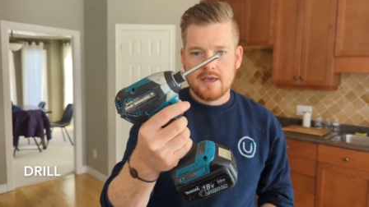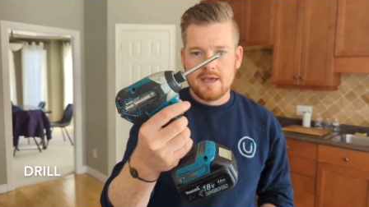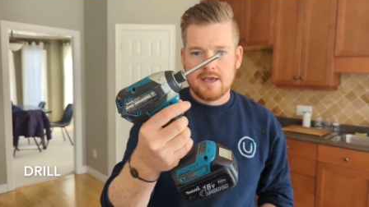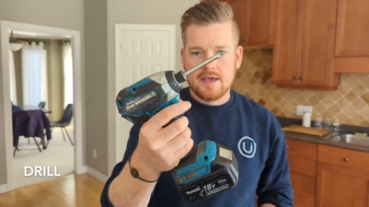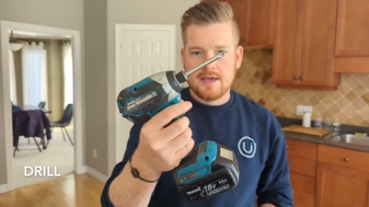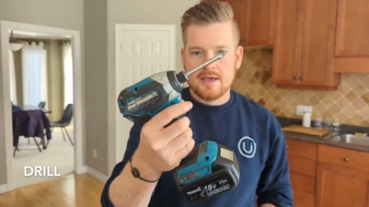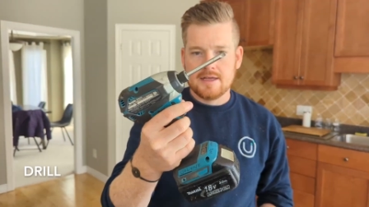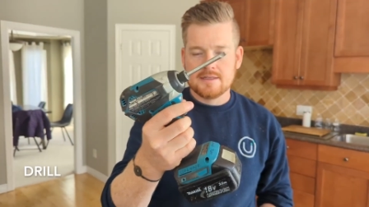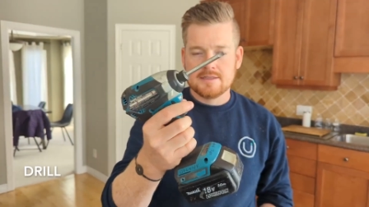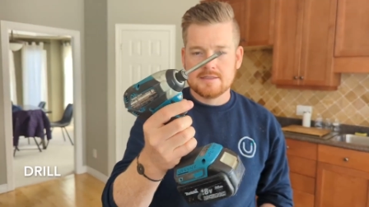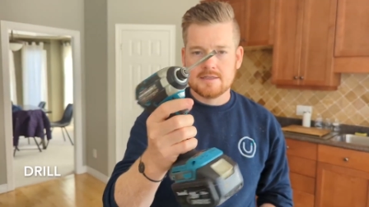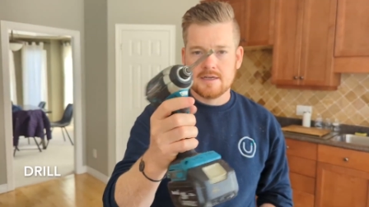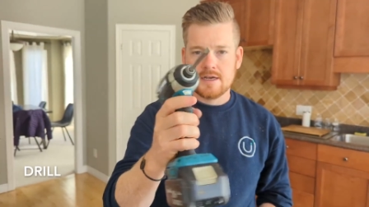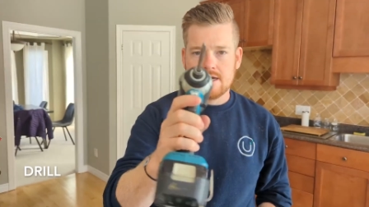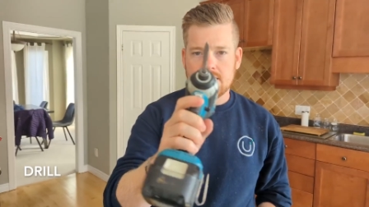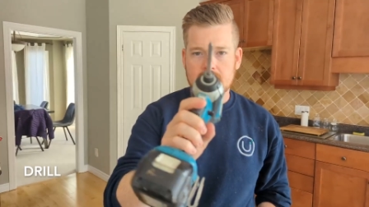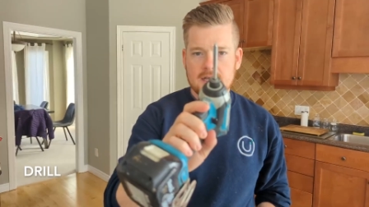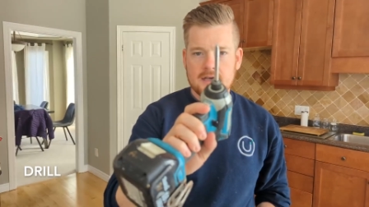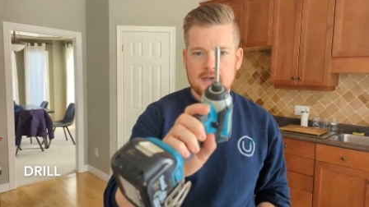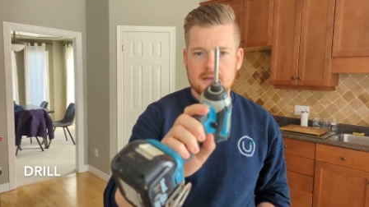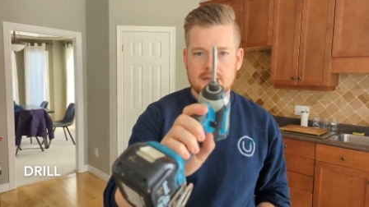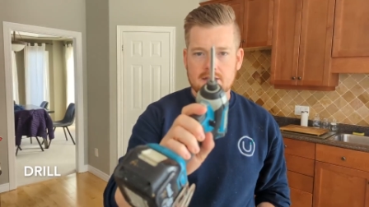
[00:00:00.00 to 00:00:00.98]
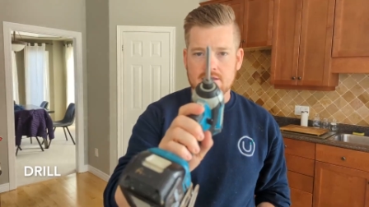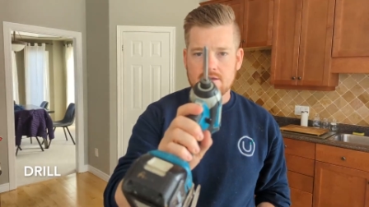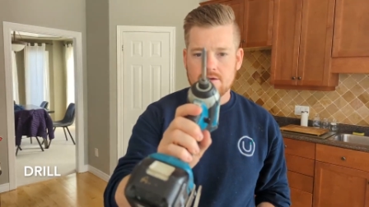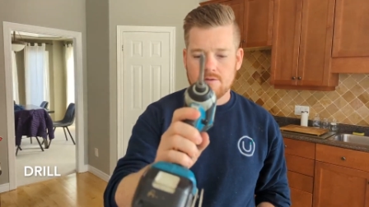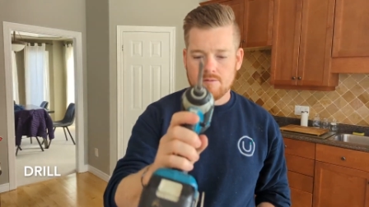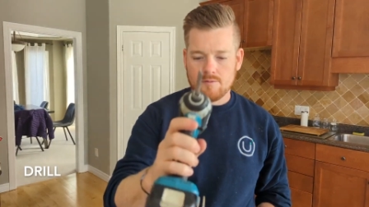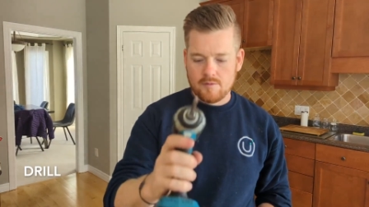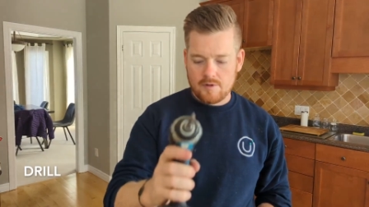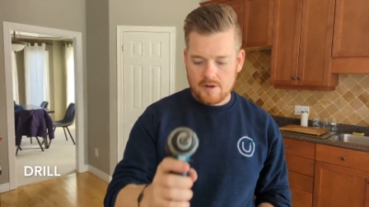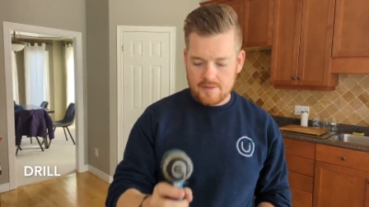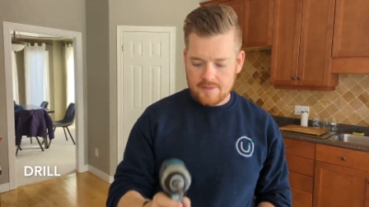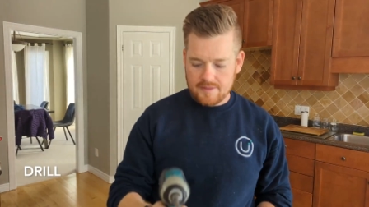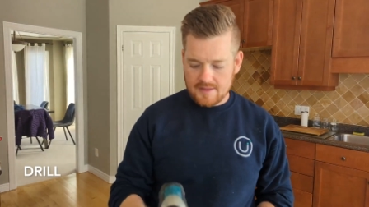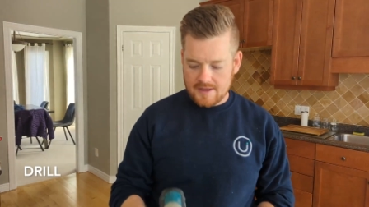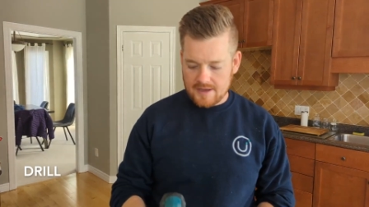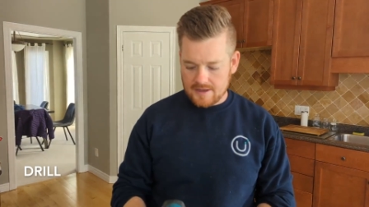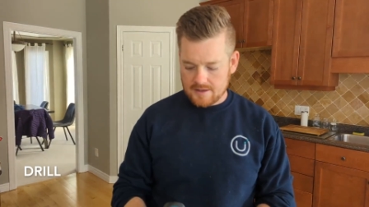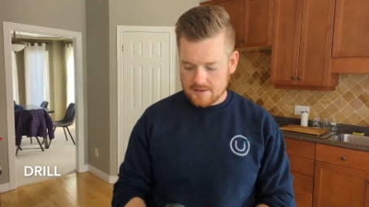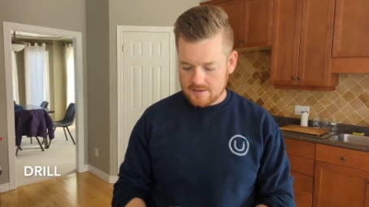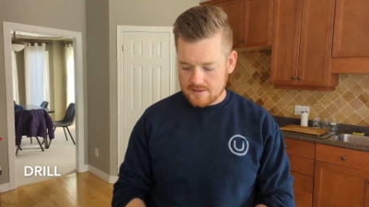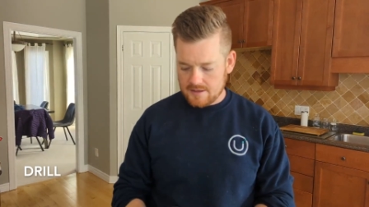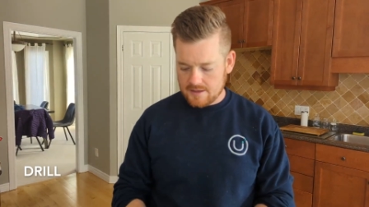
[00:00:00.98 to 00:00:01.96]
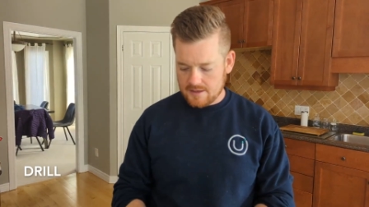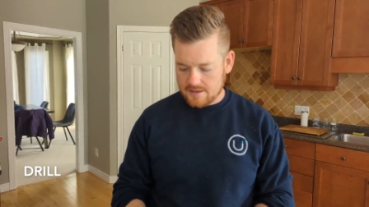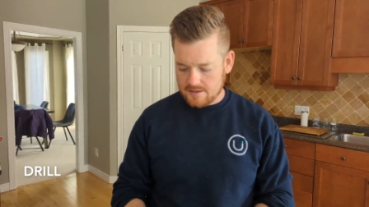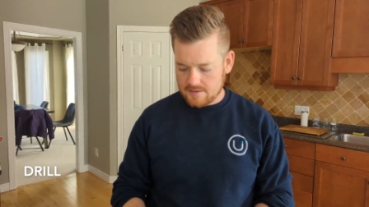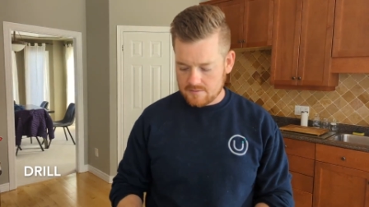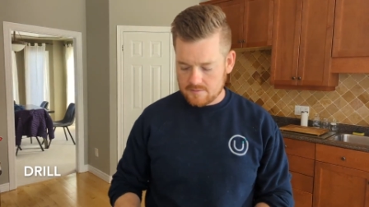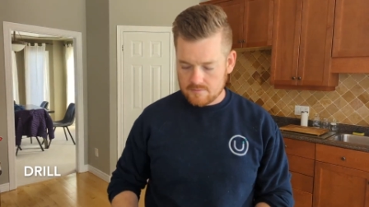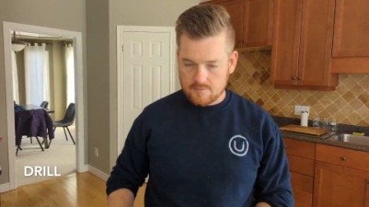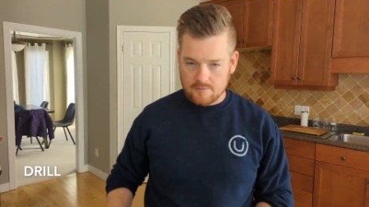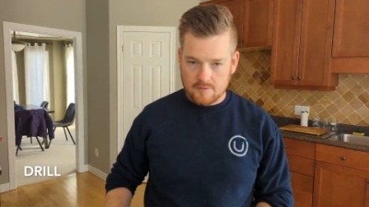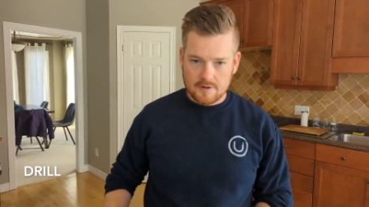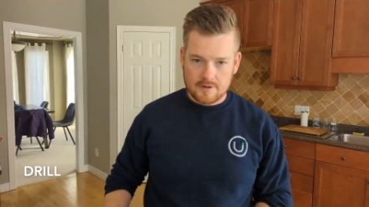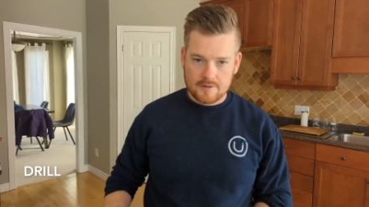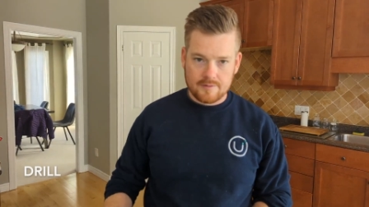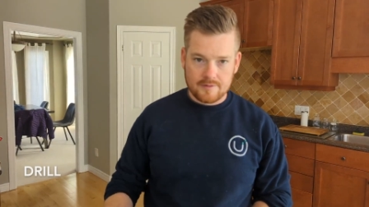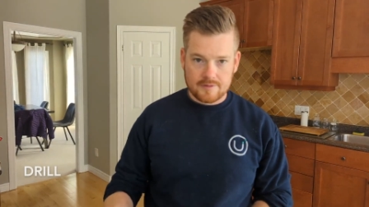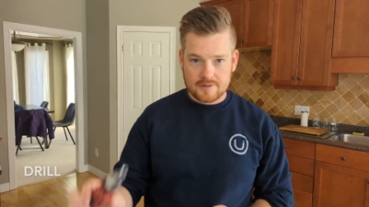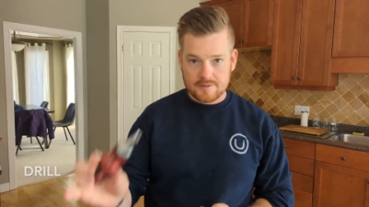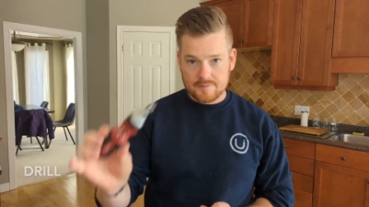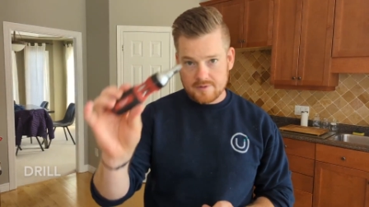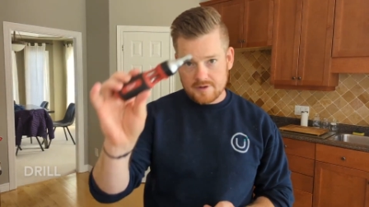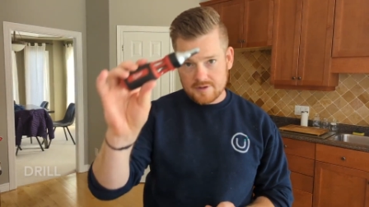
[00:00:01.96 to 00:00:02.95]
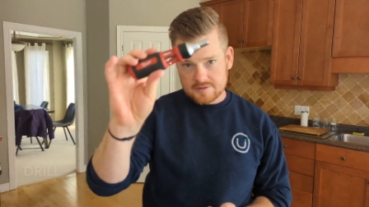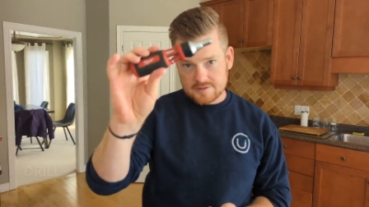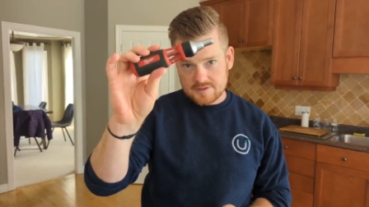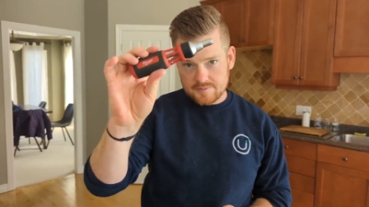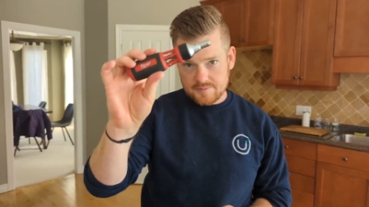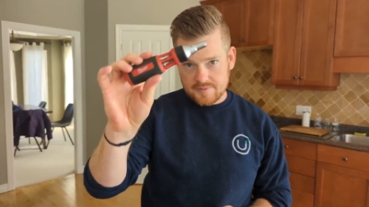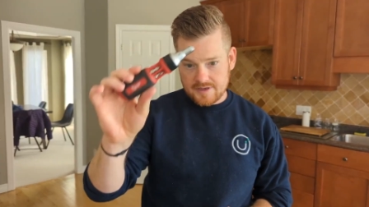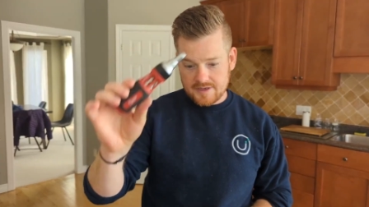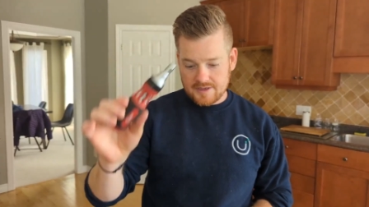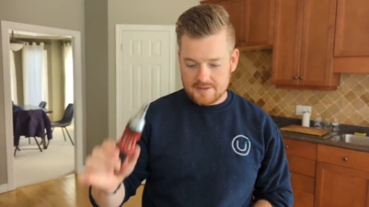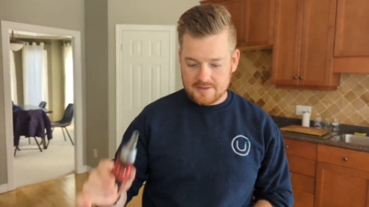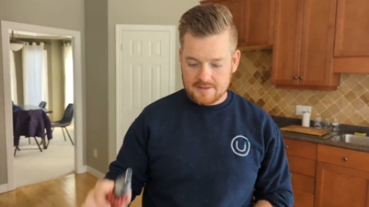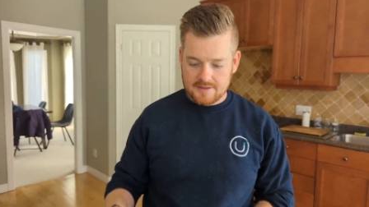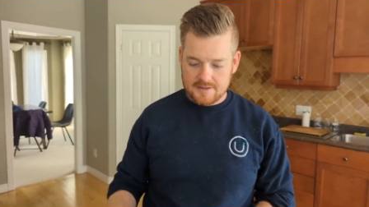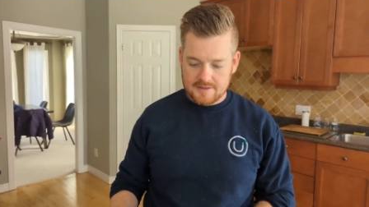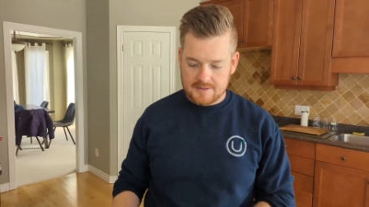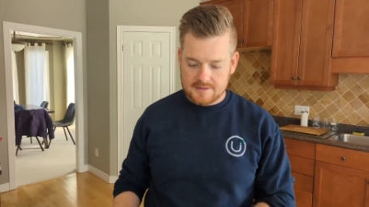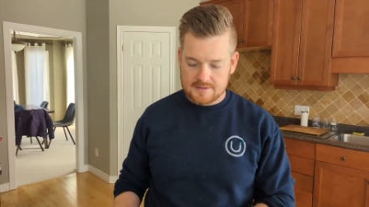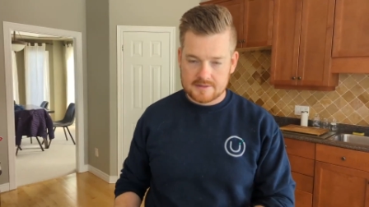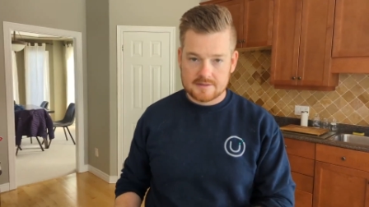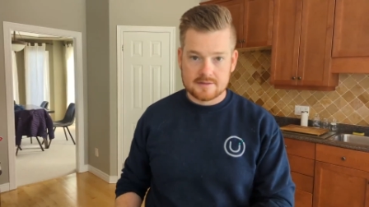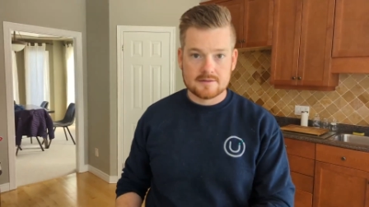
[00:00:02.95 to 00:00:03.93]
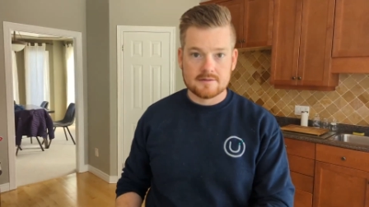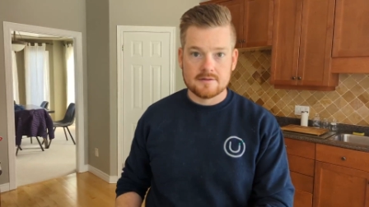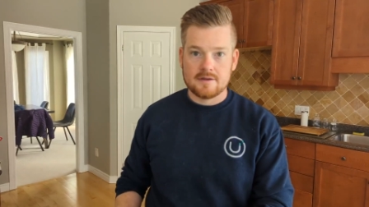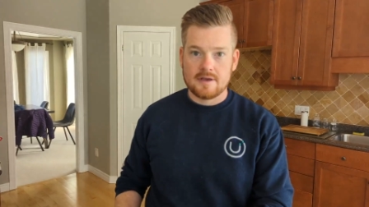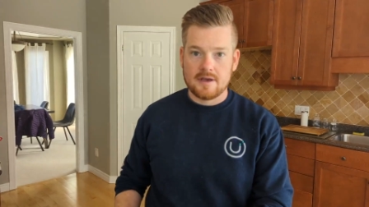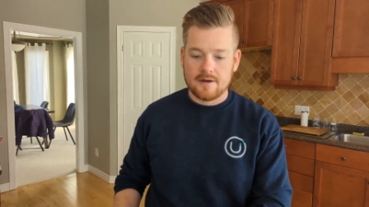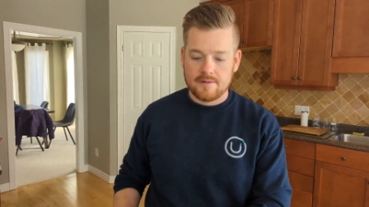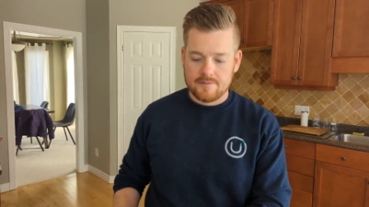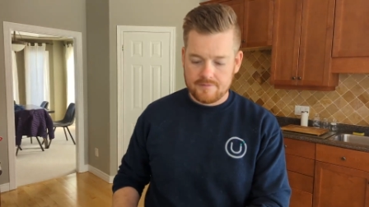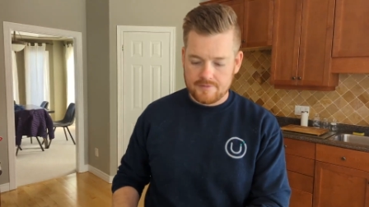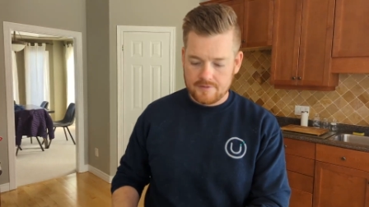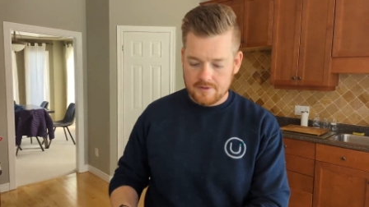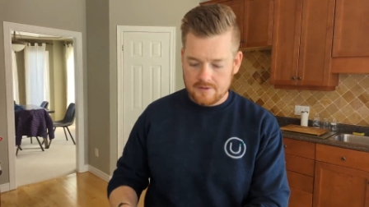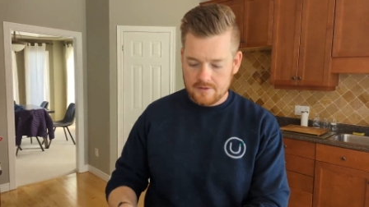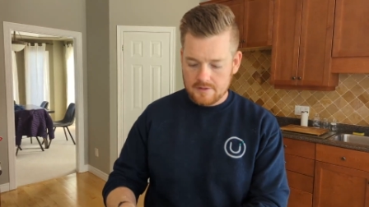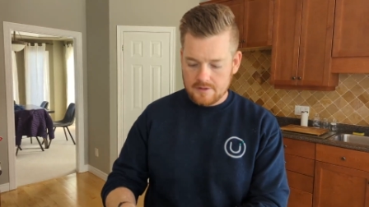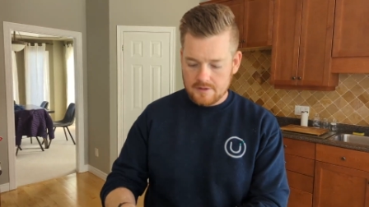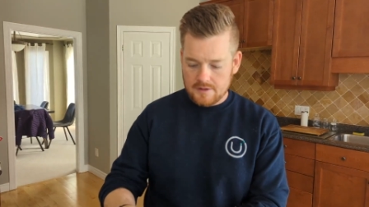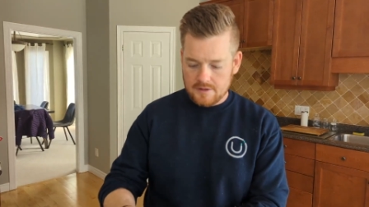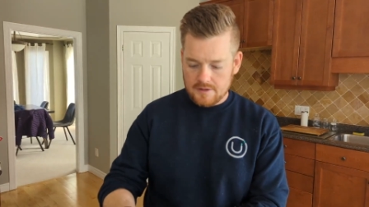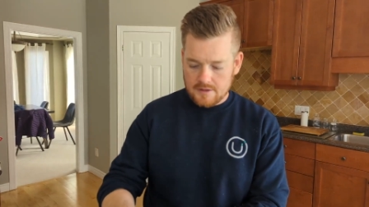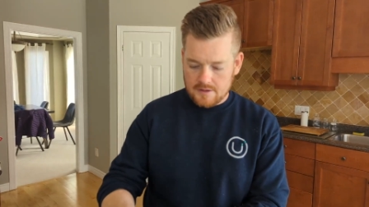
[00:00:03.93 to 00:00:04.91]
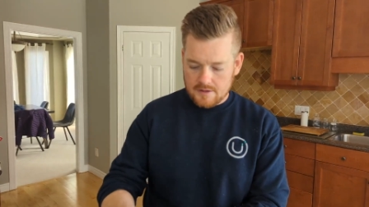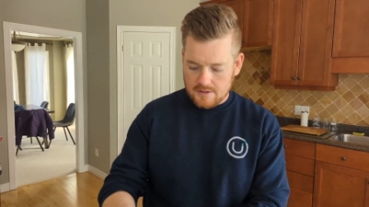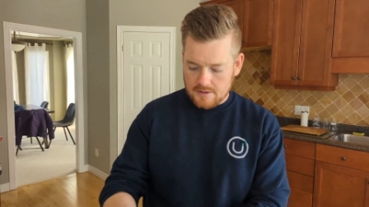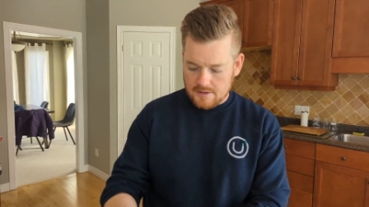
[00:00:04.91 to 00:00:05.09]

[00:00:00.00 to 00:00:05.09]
And uh, one that can work with the multi-bit is helpful.